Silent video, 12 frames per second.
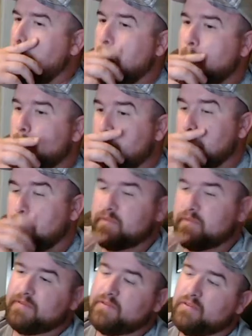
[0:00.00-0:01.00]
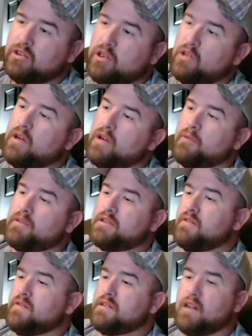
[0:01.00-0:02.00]
Uh, so I
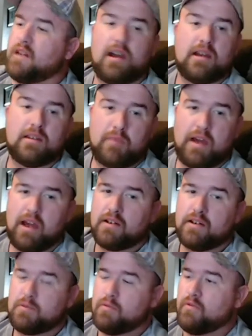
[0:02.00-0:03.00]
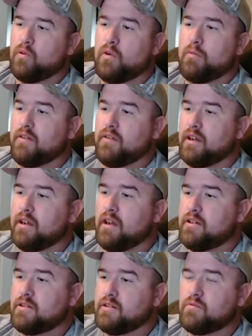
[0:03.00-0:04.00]
received this guy in the package before my
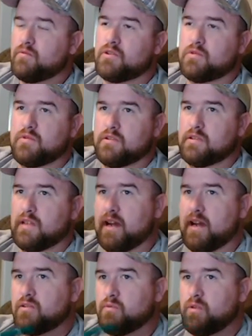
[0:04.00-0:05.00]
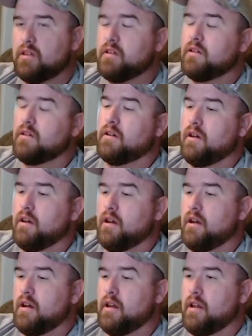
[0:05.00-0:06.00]
vacation, which was last week.
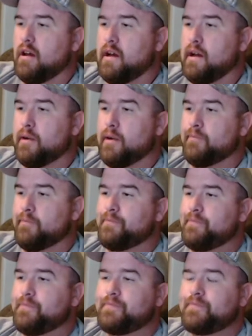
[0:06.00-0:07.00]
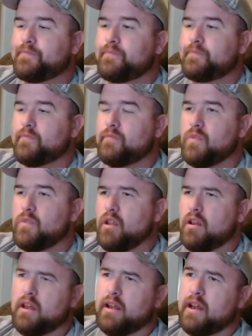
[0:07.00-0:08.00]
Um,
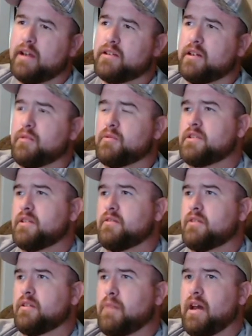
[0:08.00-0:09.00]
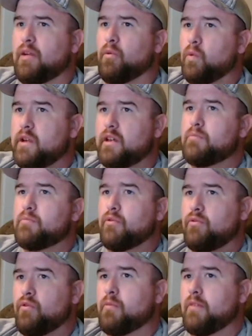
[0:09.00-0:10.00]
and actually, I received it about a week
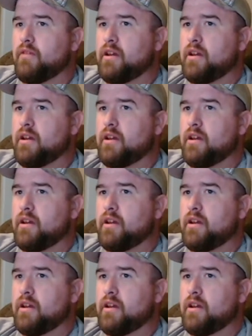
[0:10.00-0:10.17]
before my